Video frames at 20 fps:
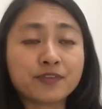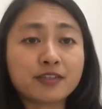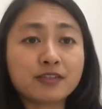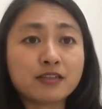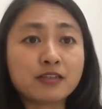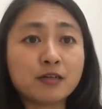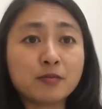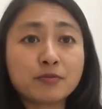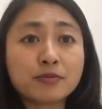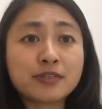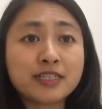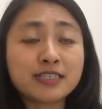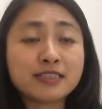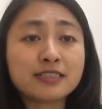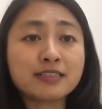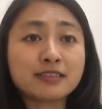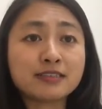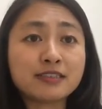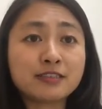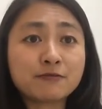
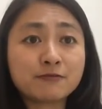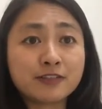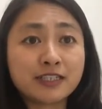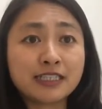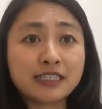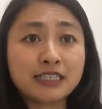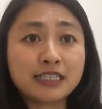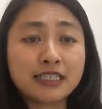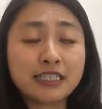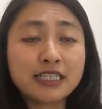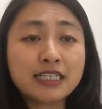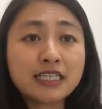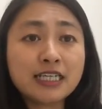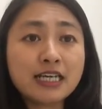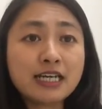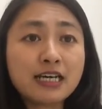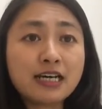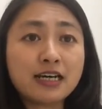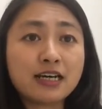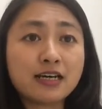operated differently,
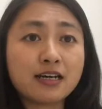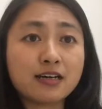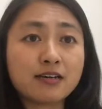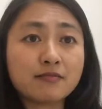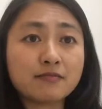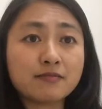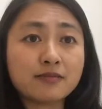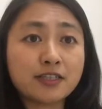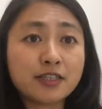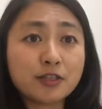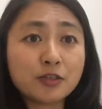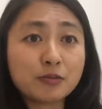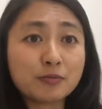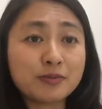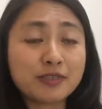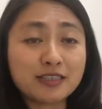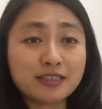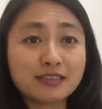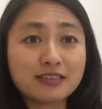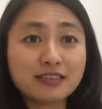there will
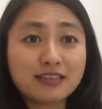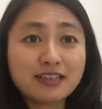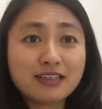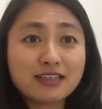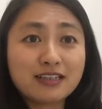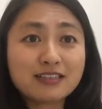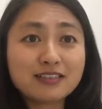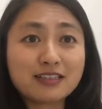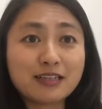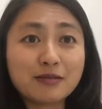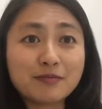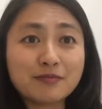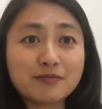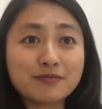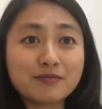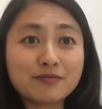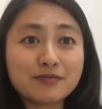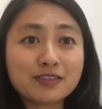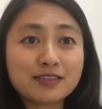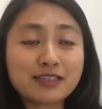be
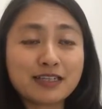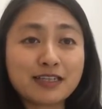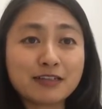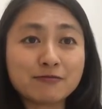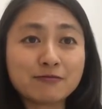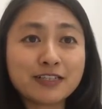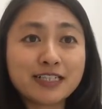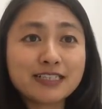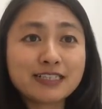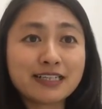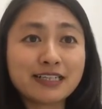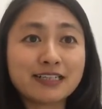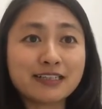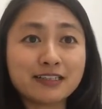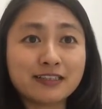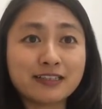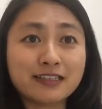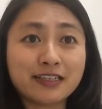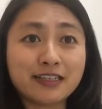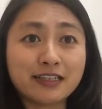some, say,
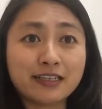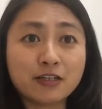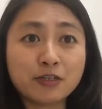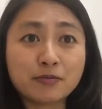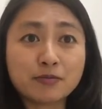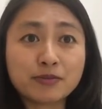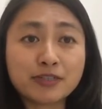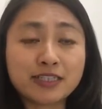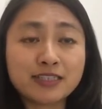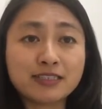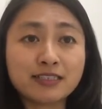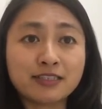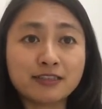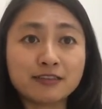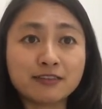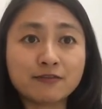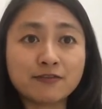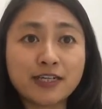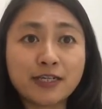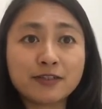retailer, they operate
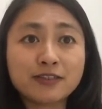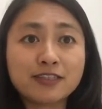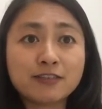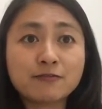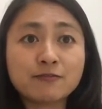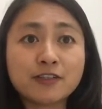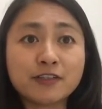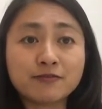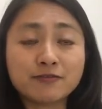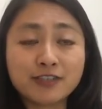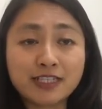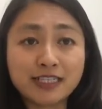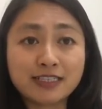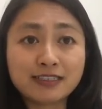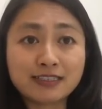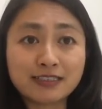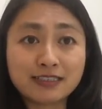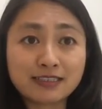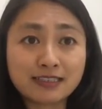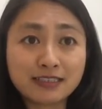in a very different
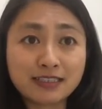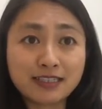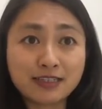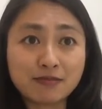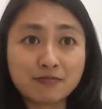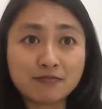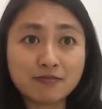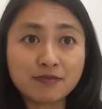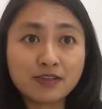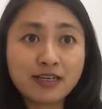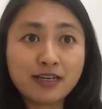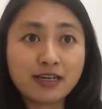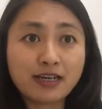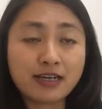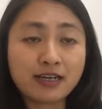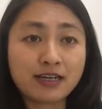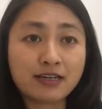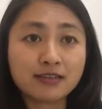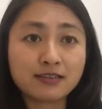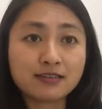VAT scheme
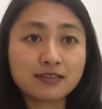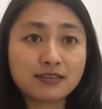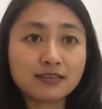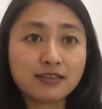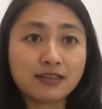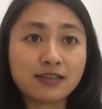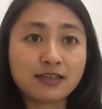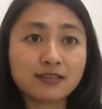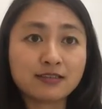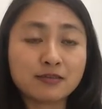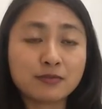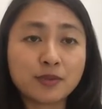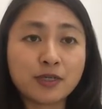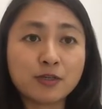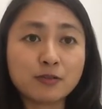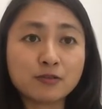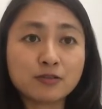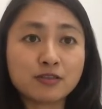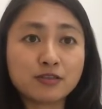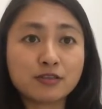as
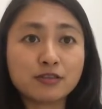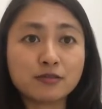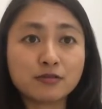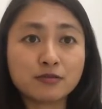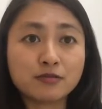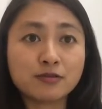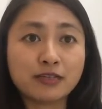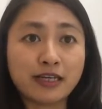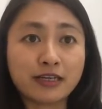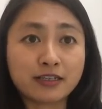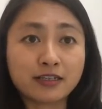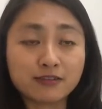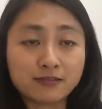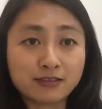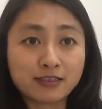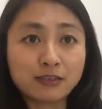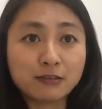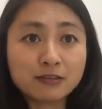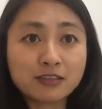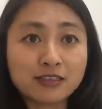opposed to like
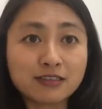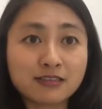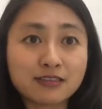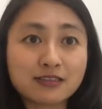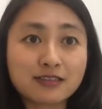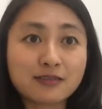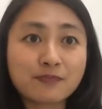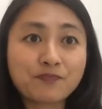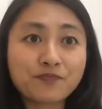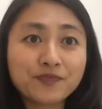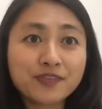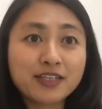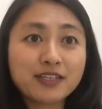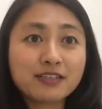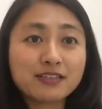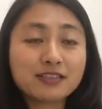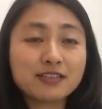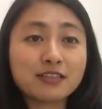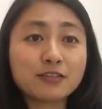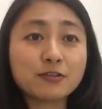consultants.
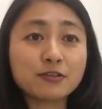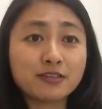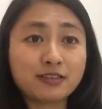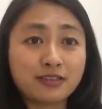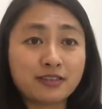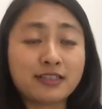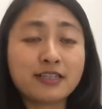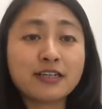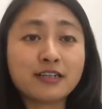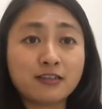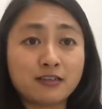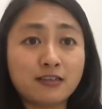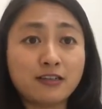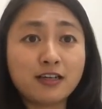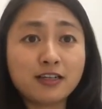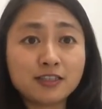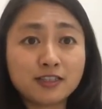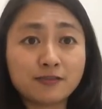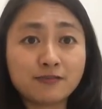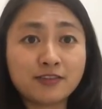So there are a
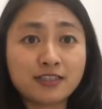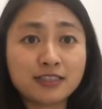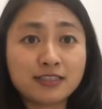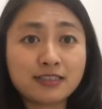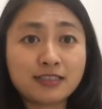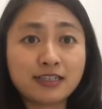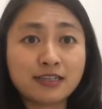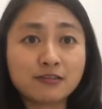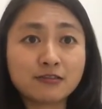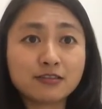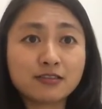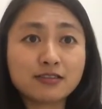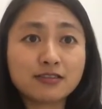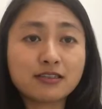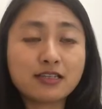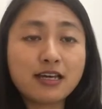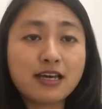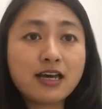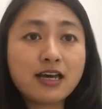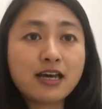lot of
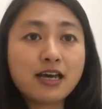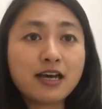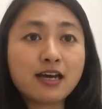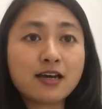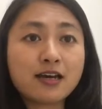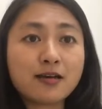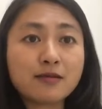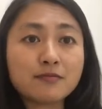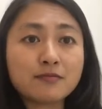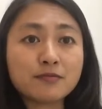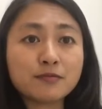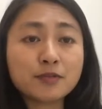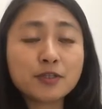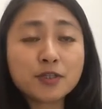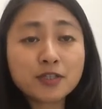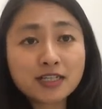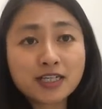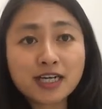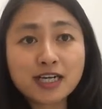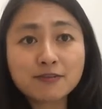details.
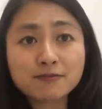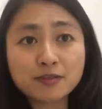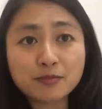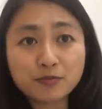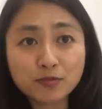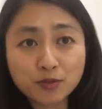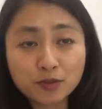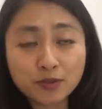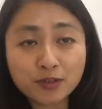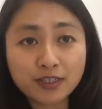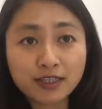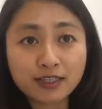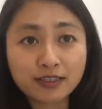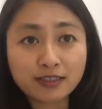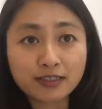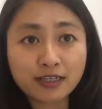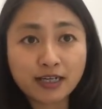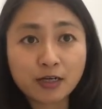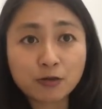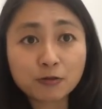We'll cover more
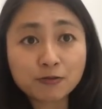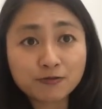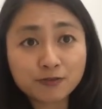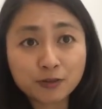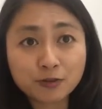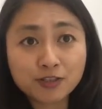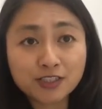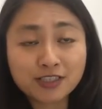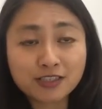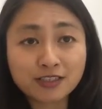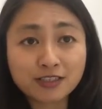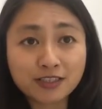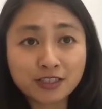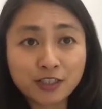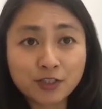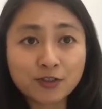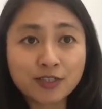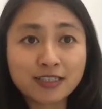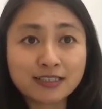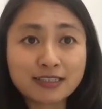in our future
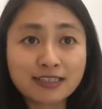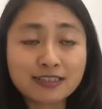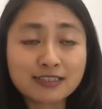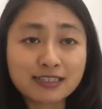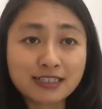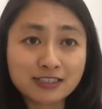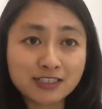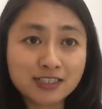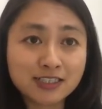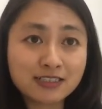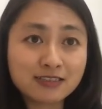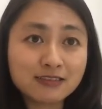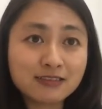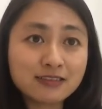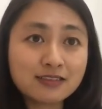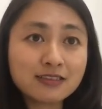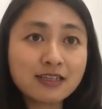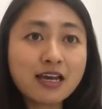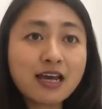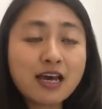Q&A
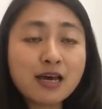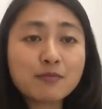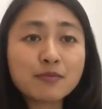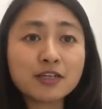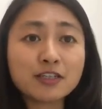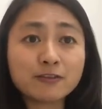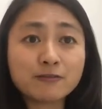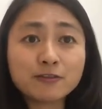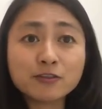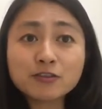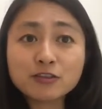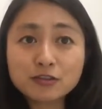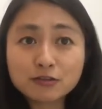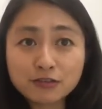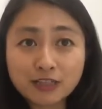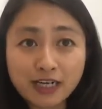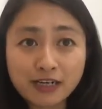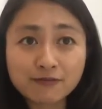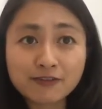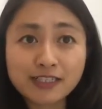sessions, but if you
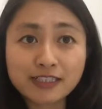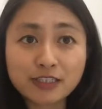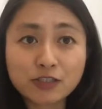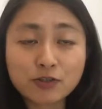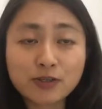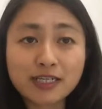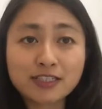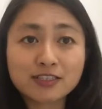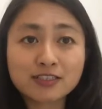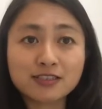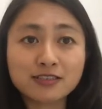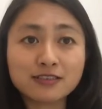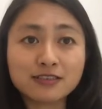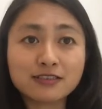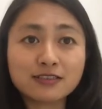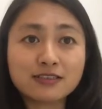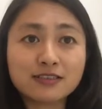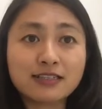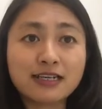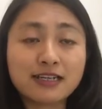do have any
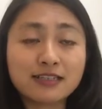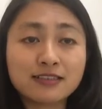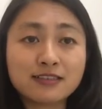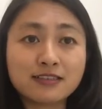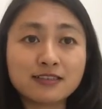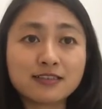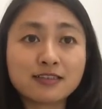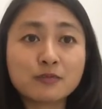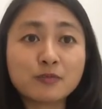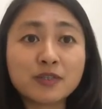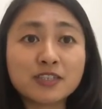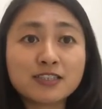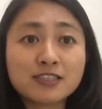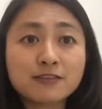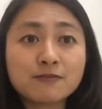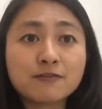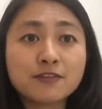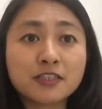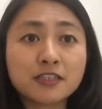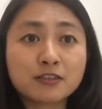questions that is
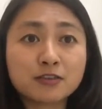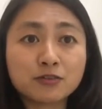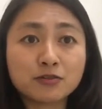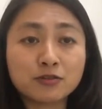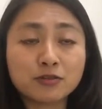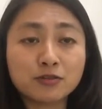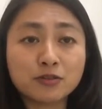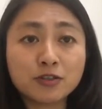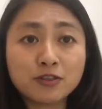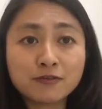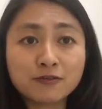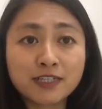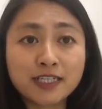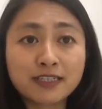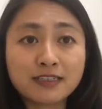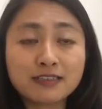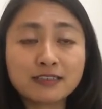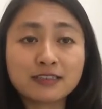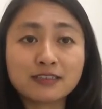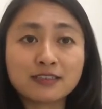specific to your
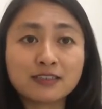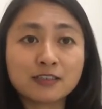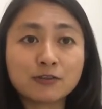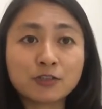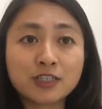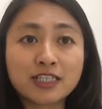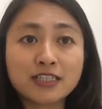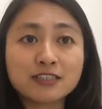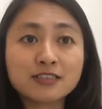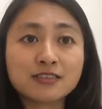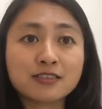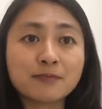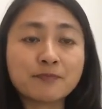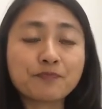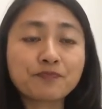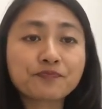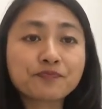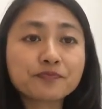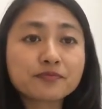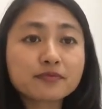VAT
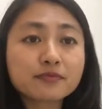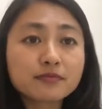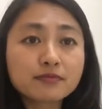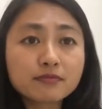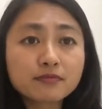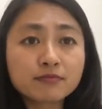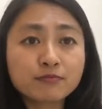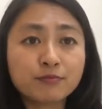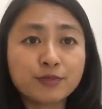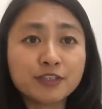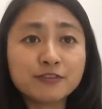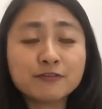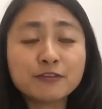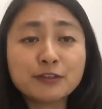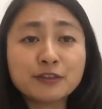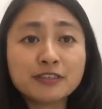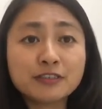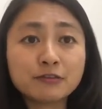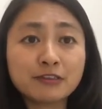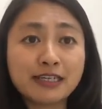situation, feel
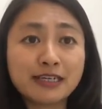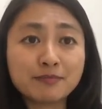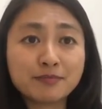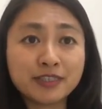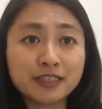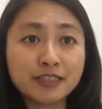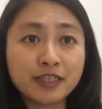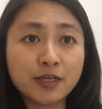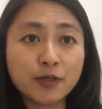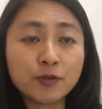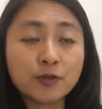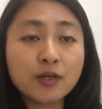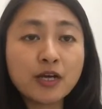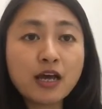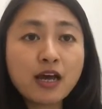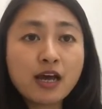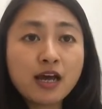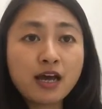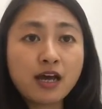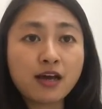free to let me know.
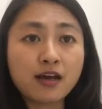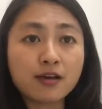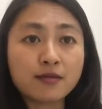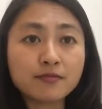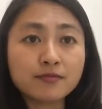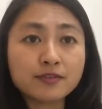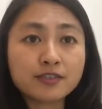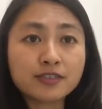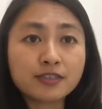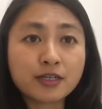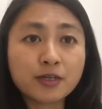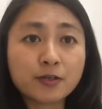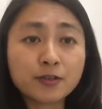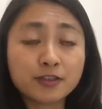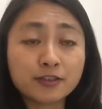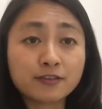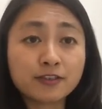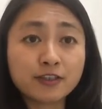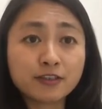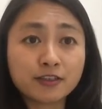So
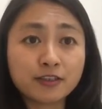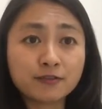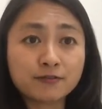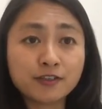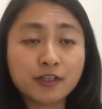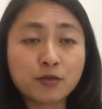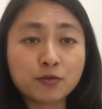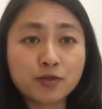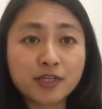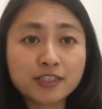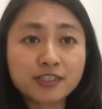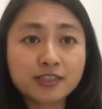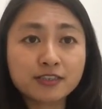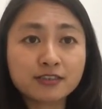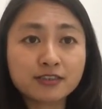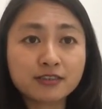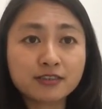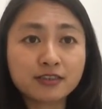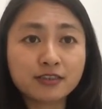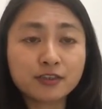if you're
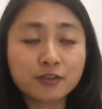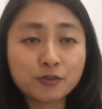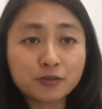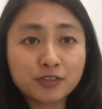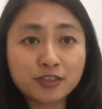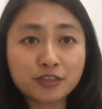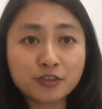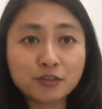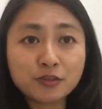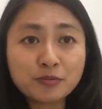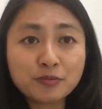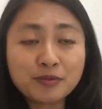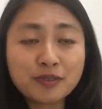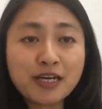watching YouTube,